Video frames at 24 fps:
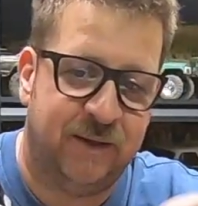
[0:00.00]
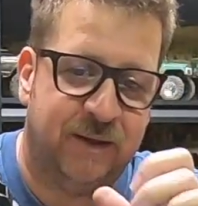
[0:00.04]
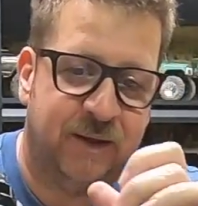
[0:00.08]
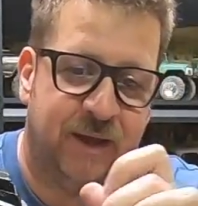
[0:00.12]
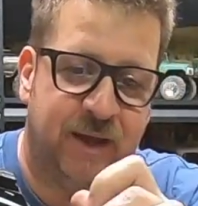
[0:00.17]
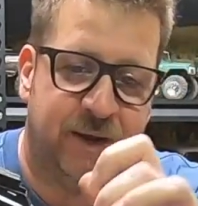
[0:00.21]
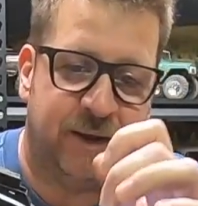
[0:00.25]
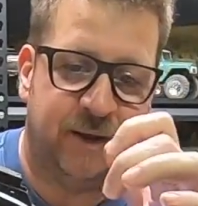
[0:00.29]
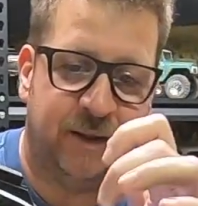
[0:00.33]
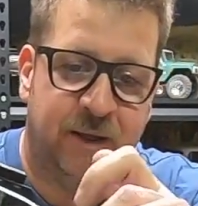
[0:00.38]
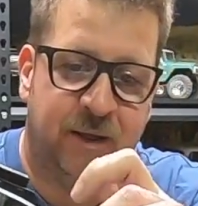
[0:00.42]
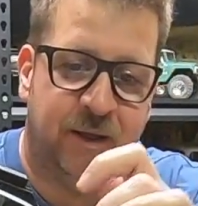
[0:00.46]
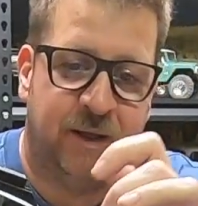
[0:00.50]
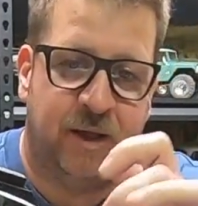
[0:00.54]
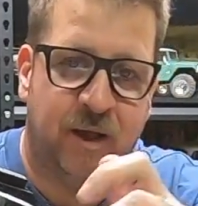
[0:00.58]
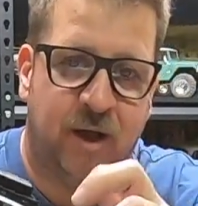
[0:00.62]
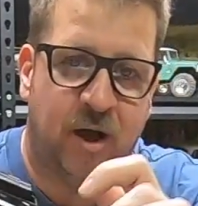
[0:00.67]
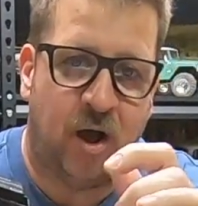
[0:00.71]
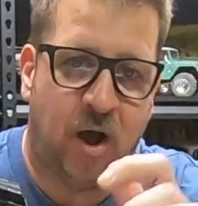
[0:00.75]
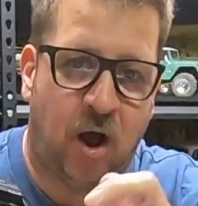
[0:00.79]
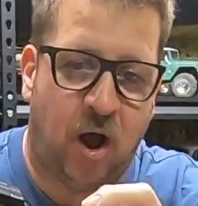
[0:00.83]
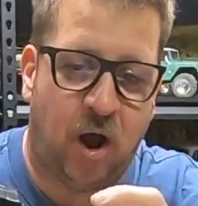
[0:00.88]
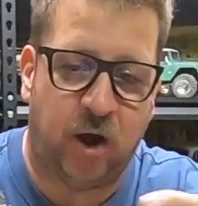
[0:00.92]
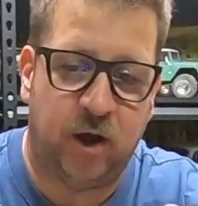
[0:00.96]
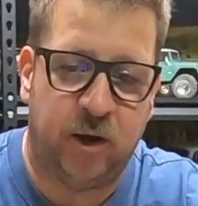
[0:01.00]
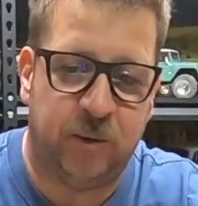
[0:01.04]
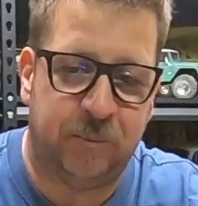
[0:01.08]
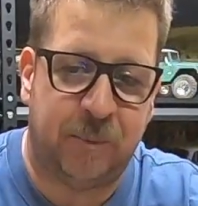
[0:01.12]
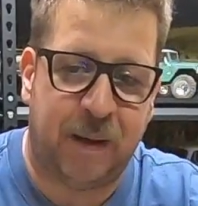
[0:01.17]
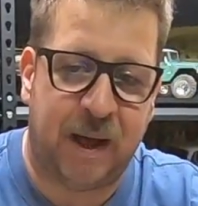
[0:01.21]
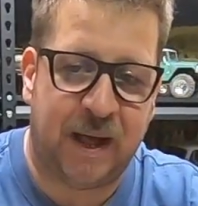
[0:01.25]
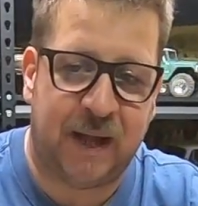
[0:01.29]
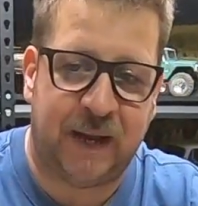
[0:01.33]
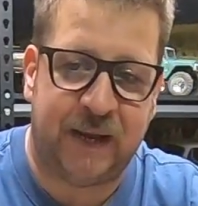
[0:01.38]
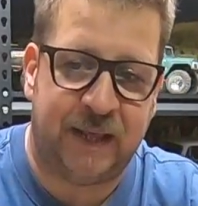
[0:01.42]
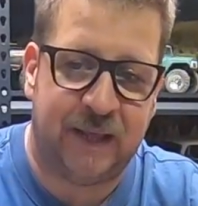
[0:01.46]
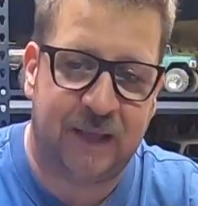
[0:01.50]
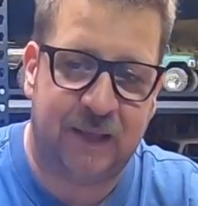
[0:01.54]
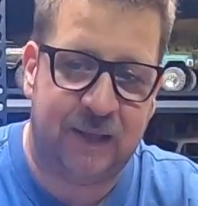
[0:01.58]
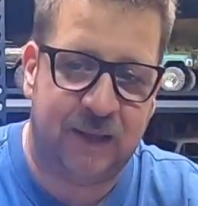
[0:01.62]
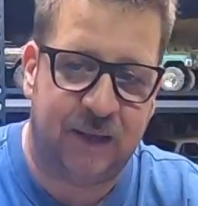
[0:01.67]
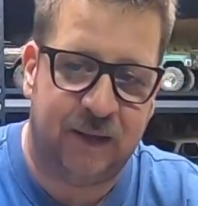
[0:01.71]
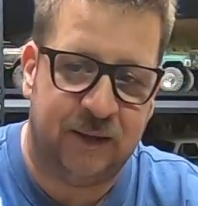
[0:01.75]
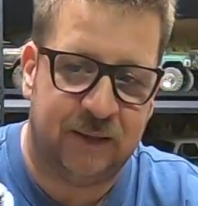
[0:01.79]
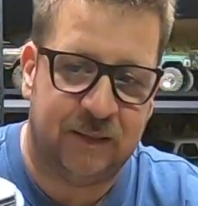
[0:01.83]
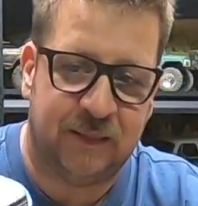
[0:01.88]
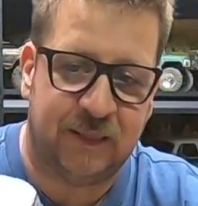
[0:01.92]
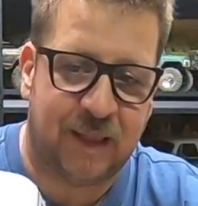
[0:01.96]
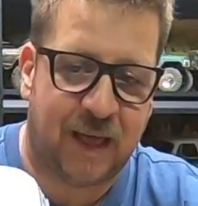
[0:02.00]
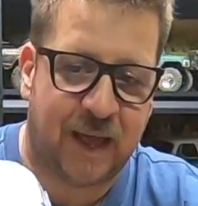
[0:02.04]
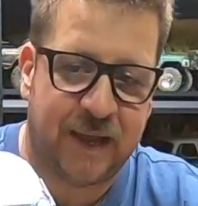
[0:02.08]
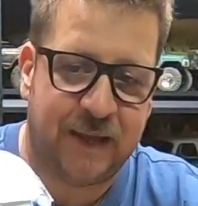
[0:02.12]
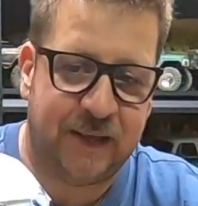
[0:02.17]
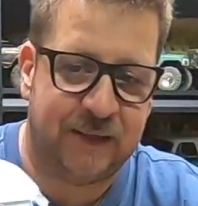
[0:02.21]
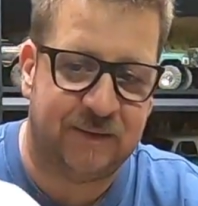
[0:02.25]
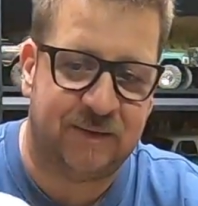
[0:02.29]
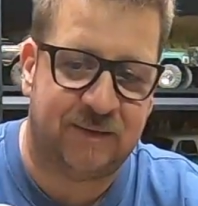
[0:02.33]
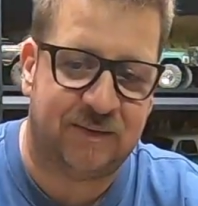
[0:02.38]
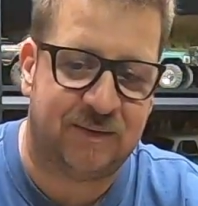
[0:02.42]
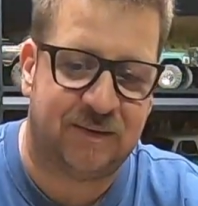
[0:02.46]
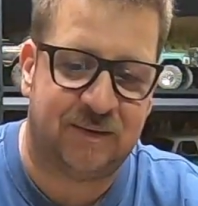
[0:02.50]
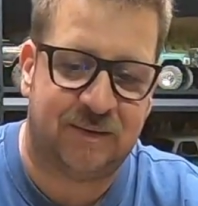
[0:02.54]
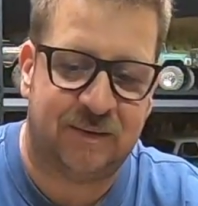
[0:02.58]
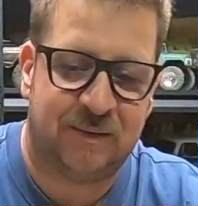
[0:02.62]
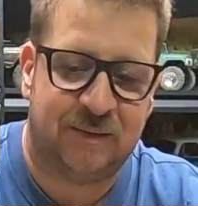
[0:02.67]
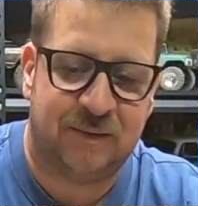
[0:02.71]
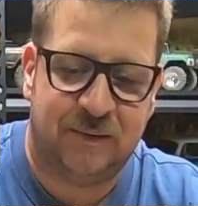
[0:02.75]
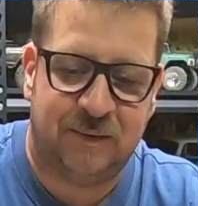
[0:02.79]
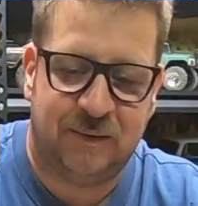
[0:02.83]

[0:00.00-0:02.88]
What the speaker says: and hard body, lights,